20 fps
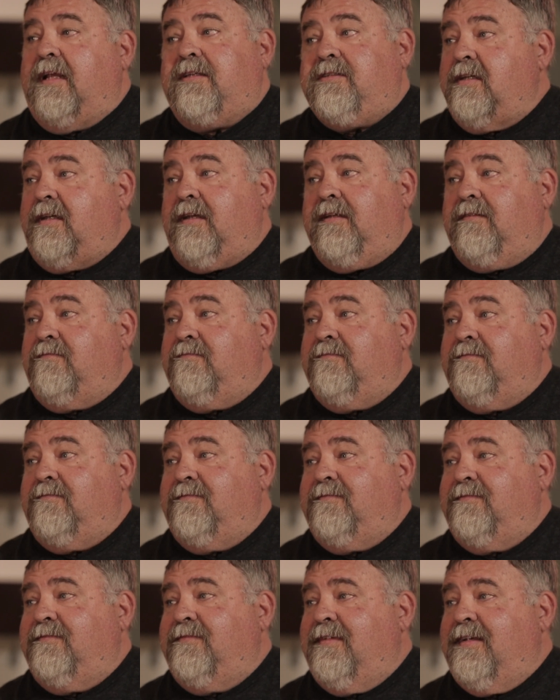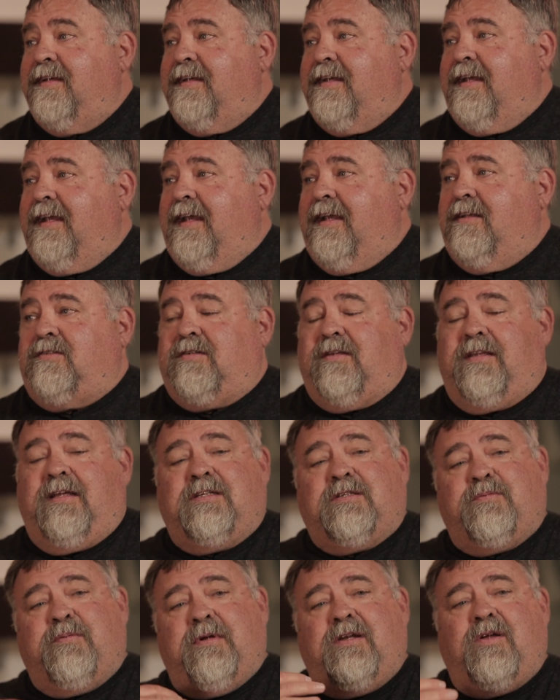That's it. And so
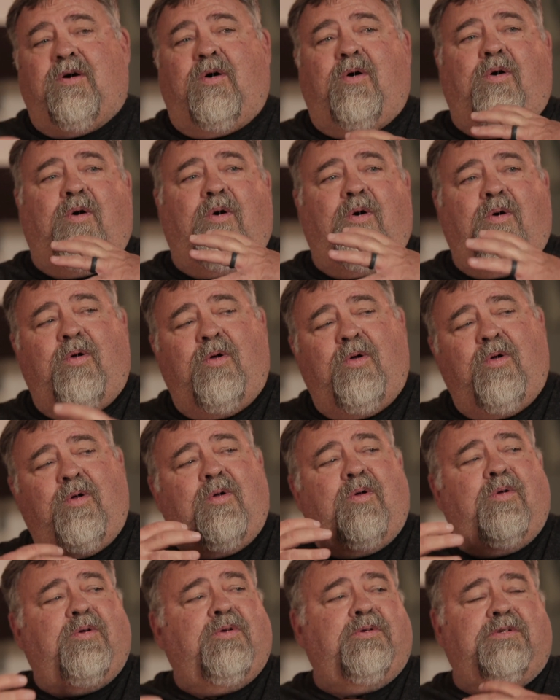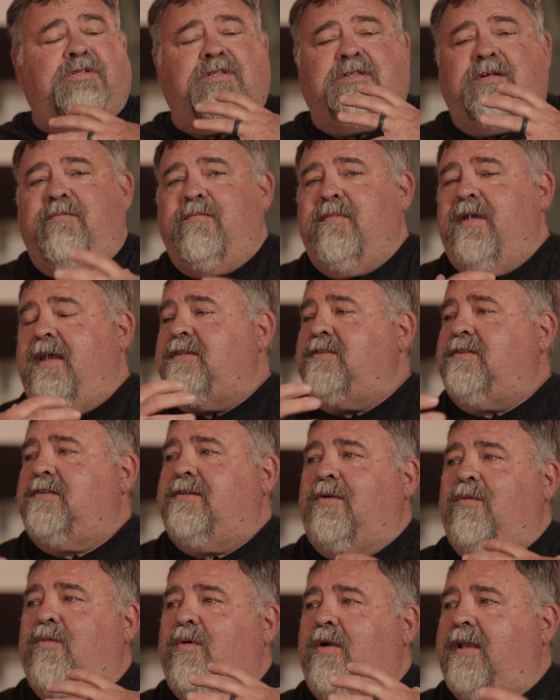they spend a whole
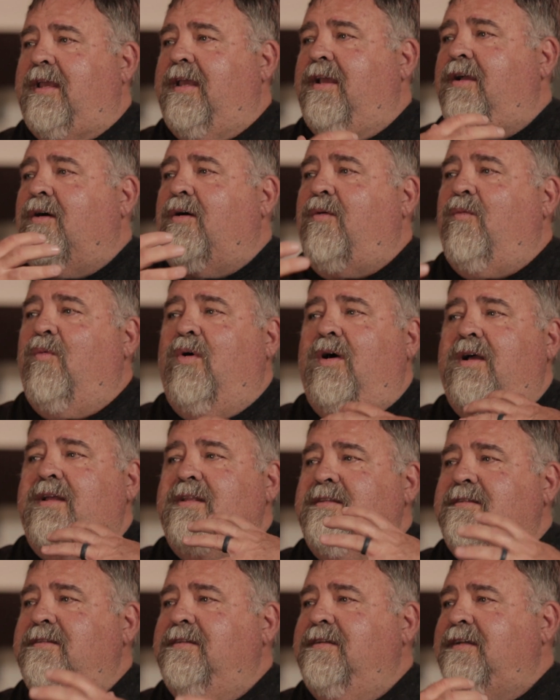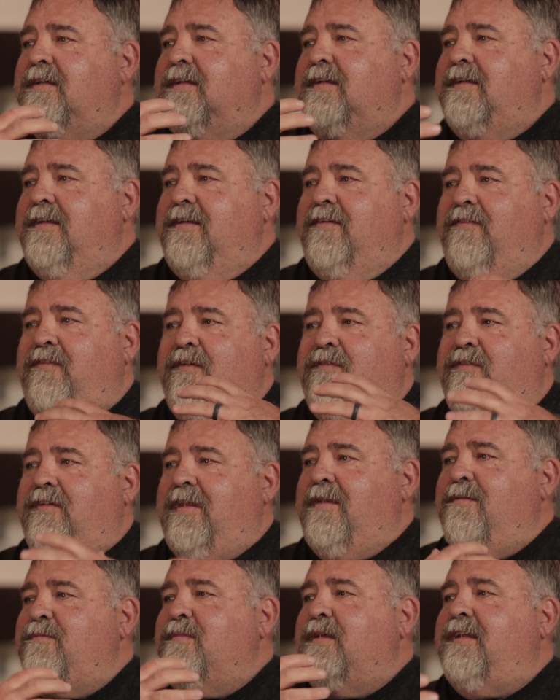semester working on one
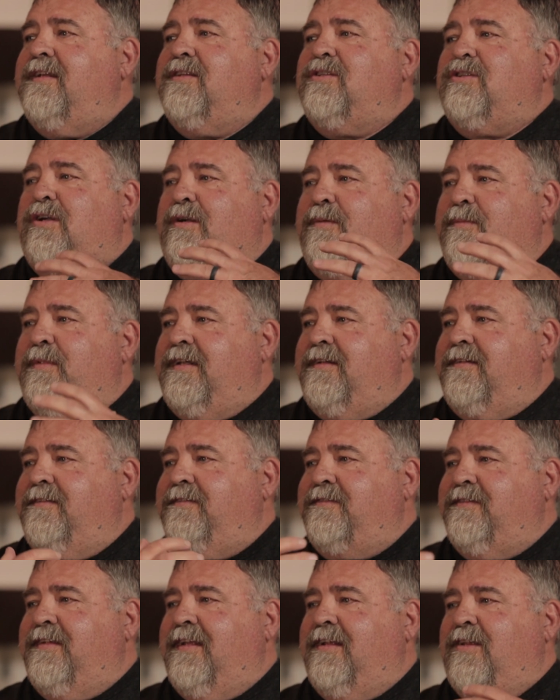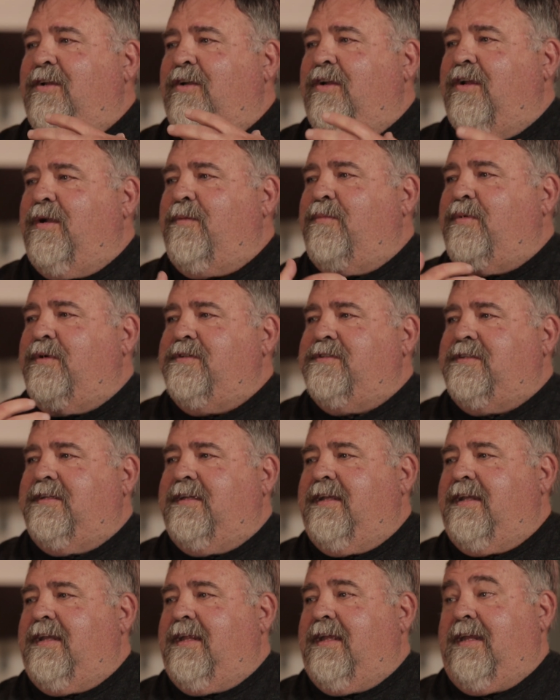15-minute sermon that they're going to
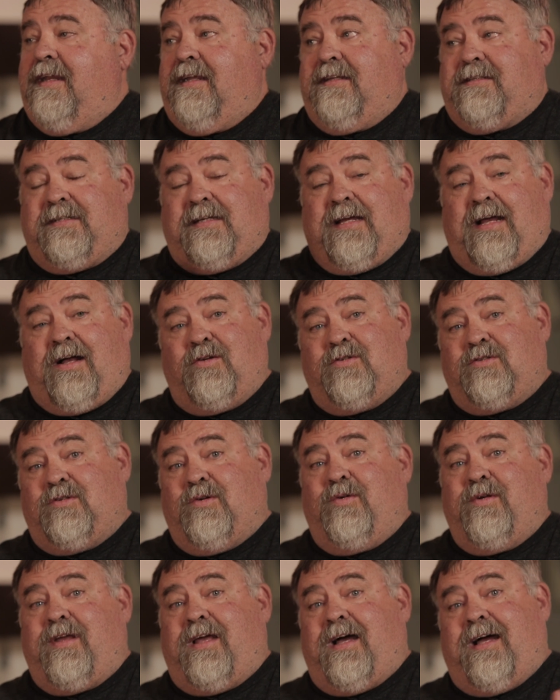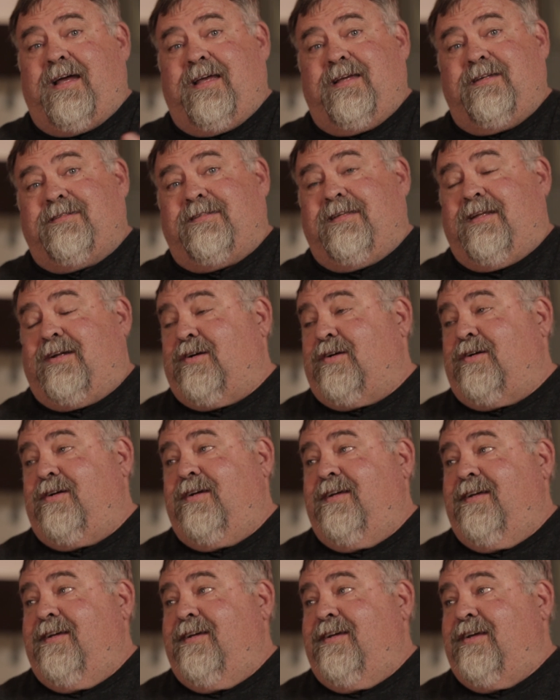present, and it's household guys that
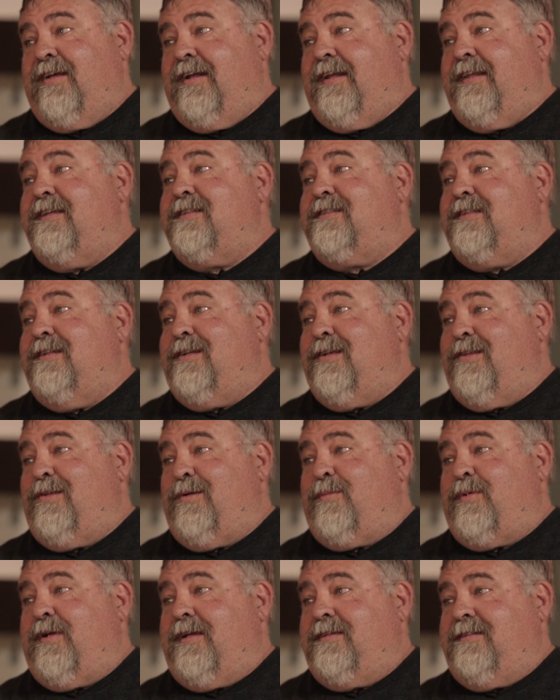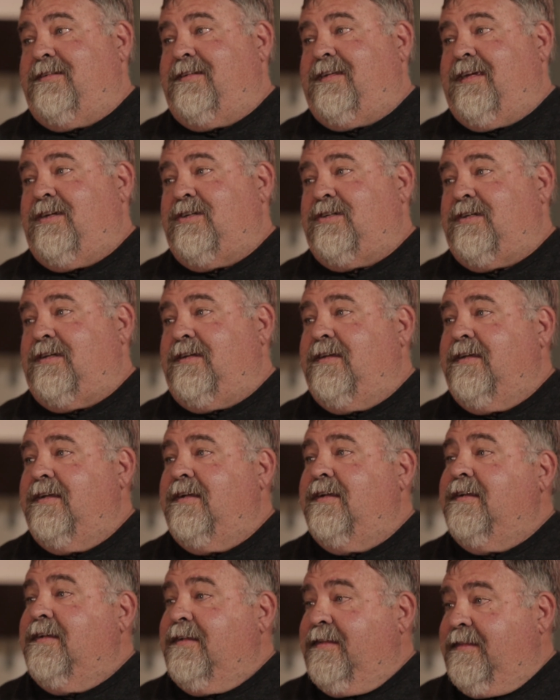are going to listen to their presentation.
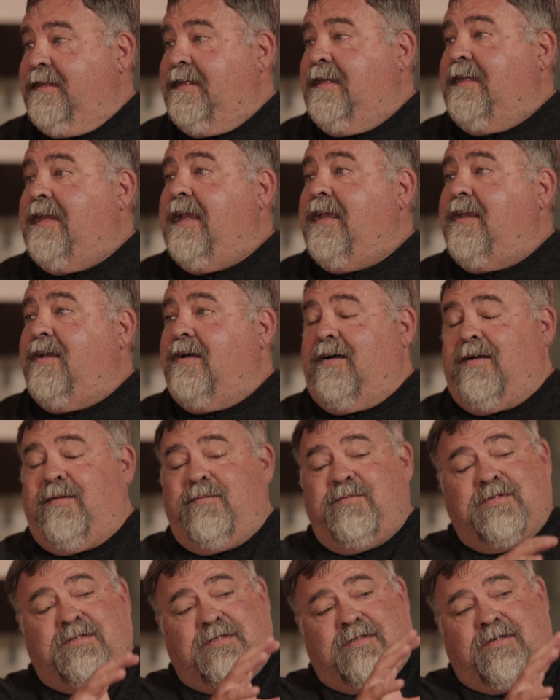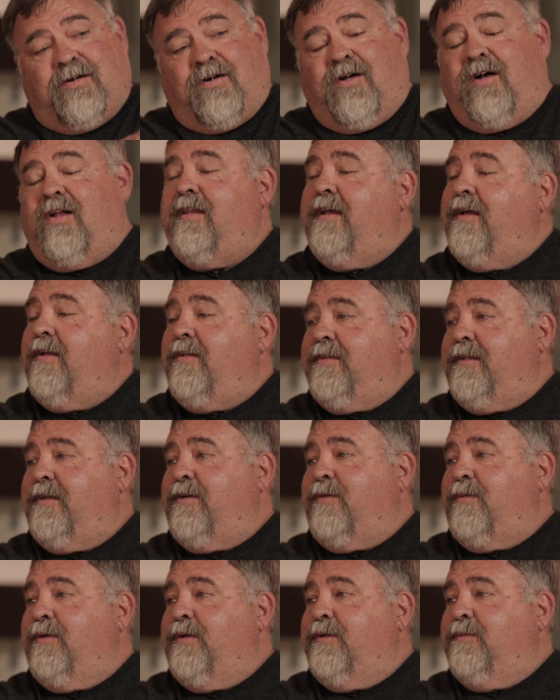The day comes, they're all held
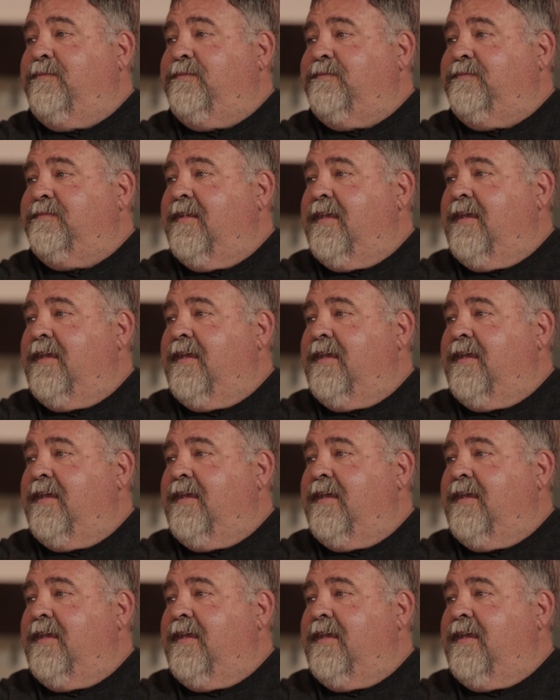in a room.